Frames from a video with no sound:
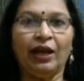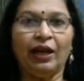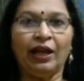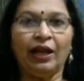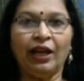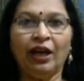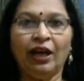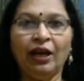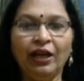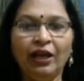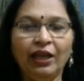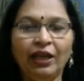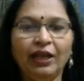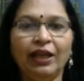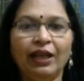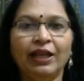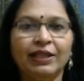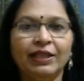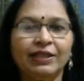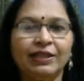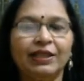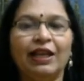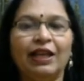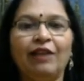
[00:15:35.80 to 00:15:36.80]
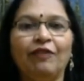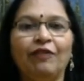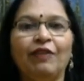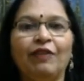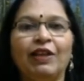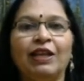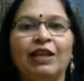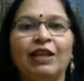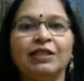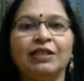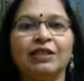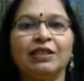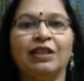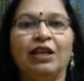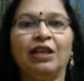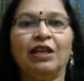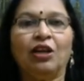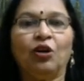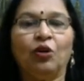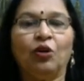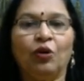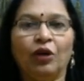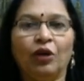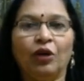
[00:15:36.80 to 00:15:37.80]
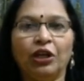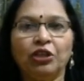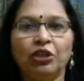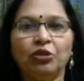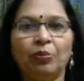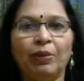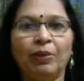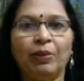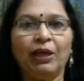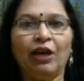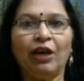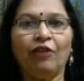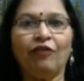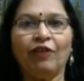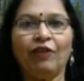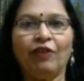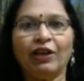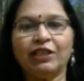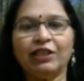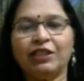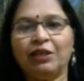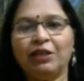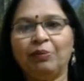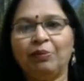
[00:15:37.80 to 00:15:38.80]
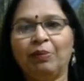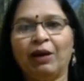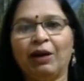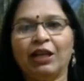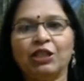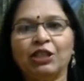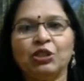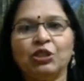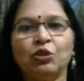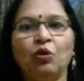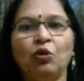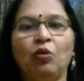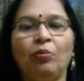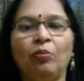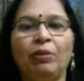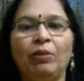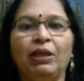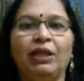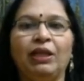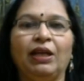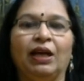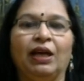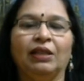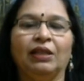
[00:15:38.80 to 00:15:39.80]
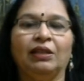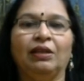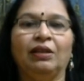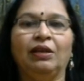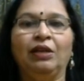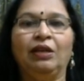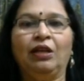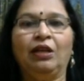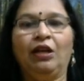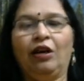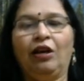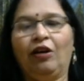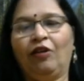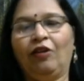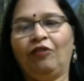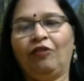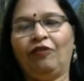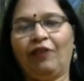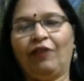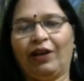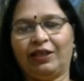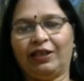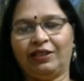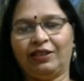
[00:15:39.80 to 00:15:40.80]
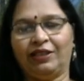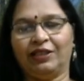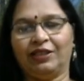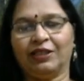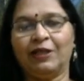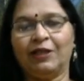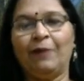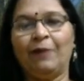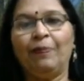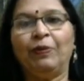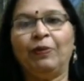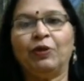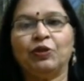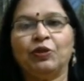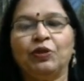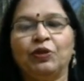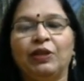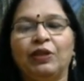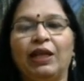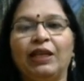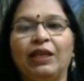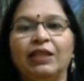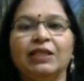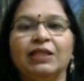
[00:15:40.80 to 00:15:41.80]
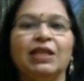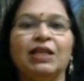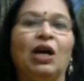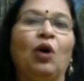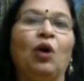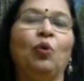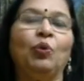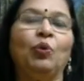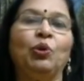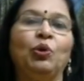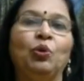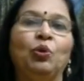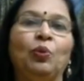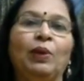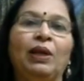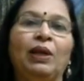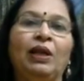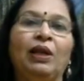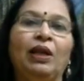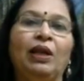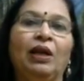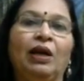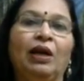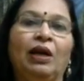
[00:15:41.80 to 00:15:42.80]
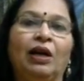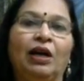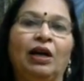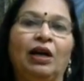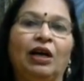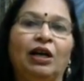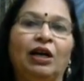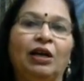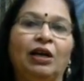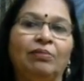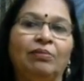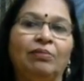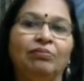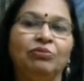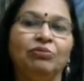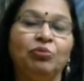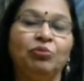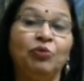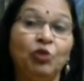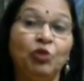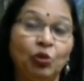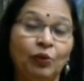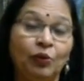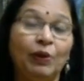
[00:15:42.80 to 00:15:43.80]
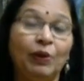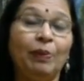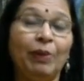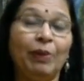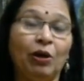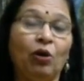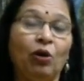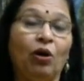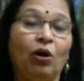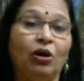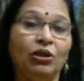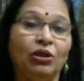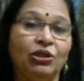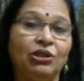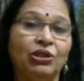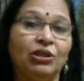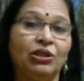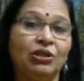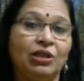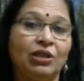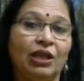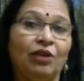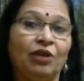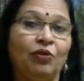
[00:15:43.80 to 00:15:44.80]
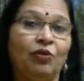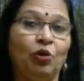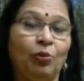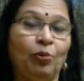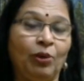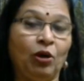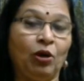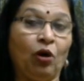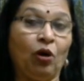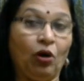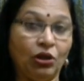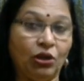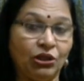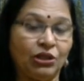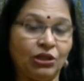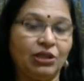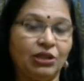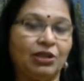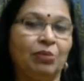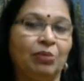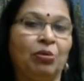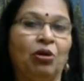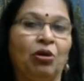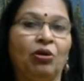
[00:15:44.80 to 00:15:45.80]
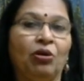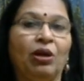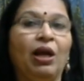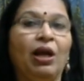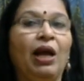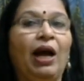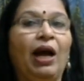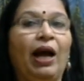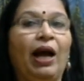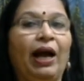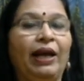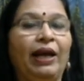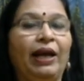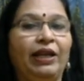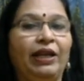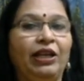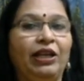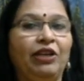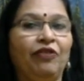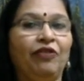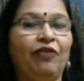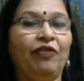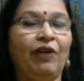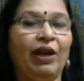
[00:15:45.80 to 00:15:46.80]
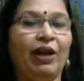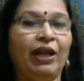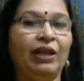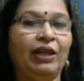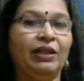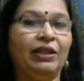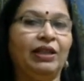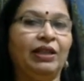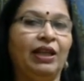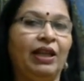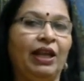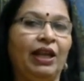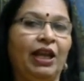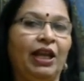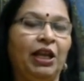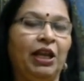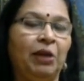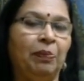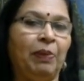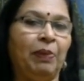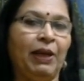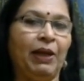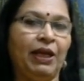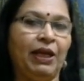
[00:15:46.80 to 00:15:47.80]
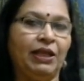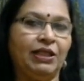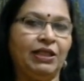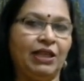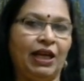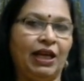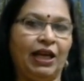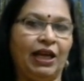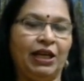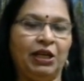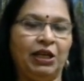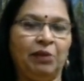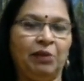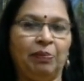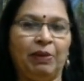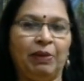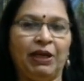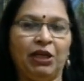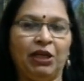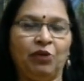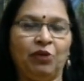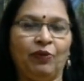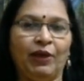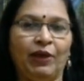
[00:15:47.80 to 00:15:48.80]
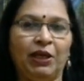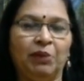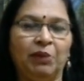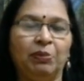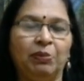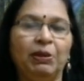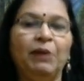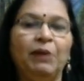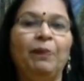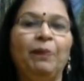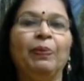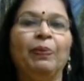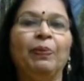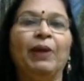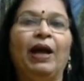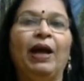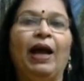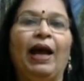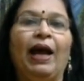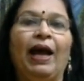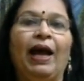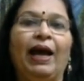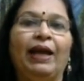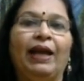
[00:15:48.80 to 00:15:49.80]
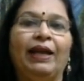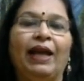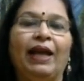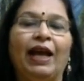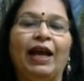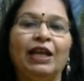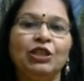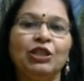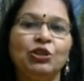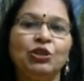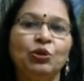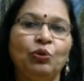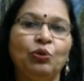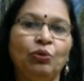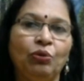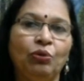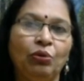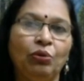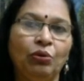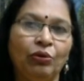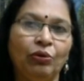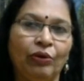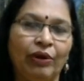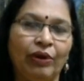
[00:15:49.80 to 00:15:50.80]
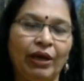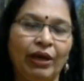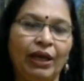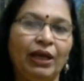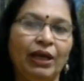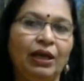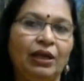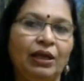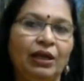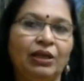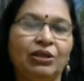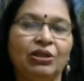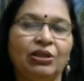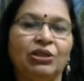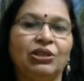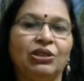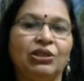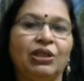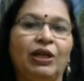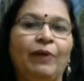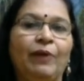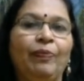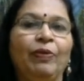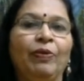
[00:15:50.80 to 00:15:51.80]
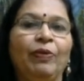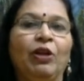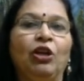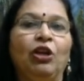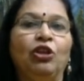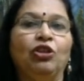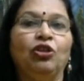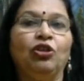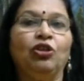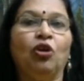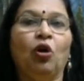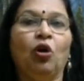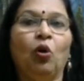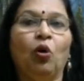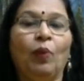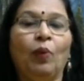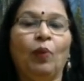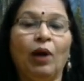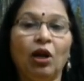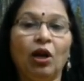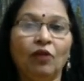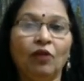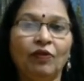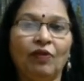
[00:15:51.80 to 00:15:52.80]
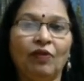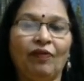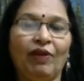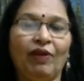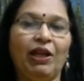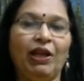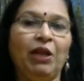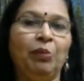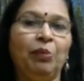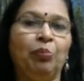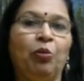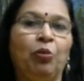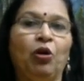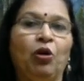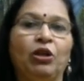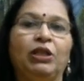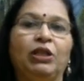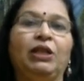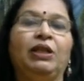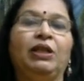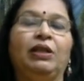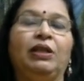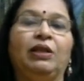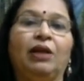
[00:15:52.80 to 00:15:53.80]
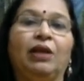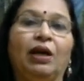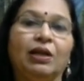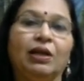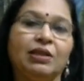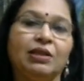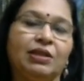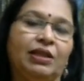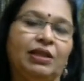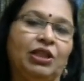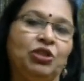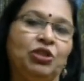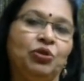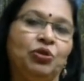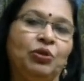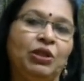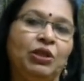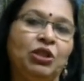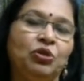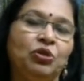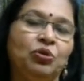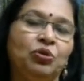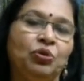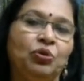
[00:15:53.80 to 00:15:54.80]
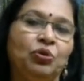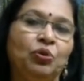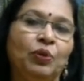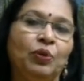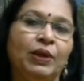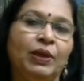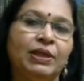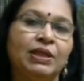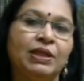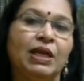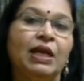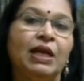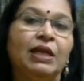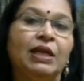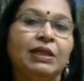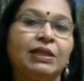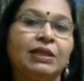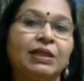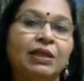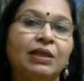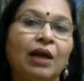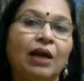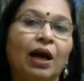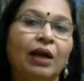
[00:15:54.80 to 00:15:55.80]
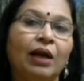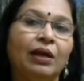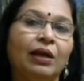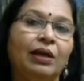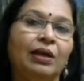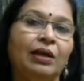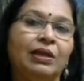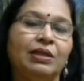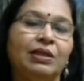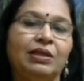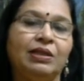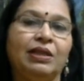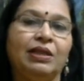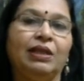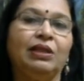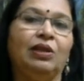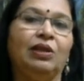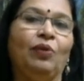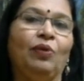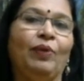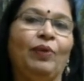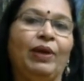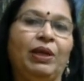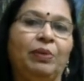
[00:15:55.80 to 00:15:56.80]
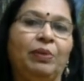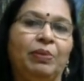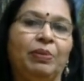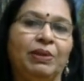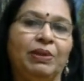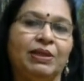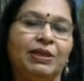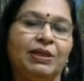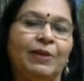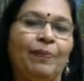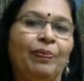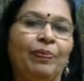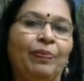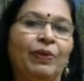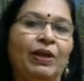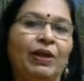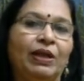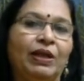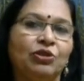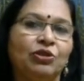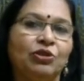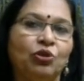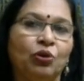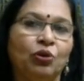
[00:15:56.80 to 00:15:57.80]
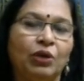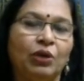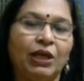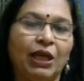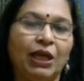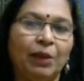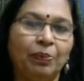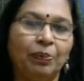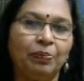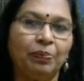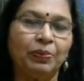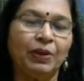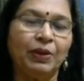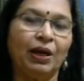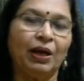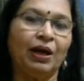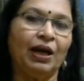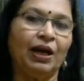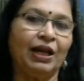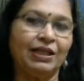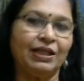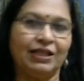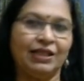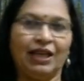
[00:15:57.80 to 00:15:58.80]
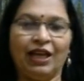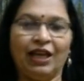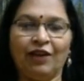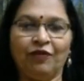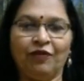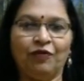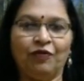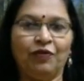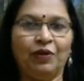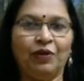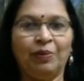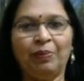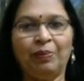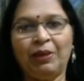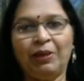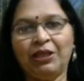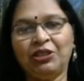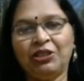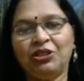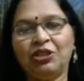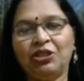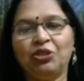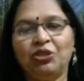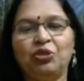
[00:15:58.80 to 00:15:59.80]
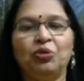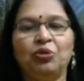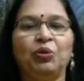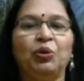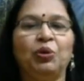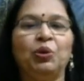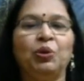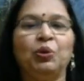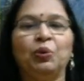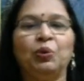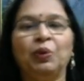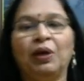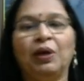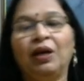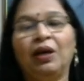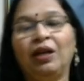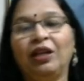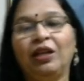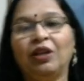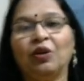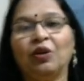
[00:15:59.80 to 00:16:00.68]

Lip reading: earning itself is going to be affected by so many other factors. So that is how you will be conscious, and you'll be cautious about identifying the independent and dependent variable. And as you read literature, your one of the very important tasks that you need to do is start listing the variables. So keep, as I have mentioned to you earlier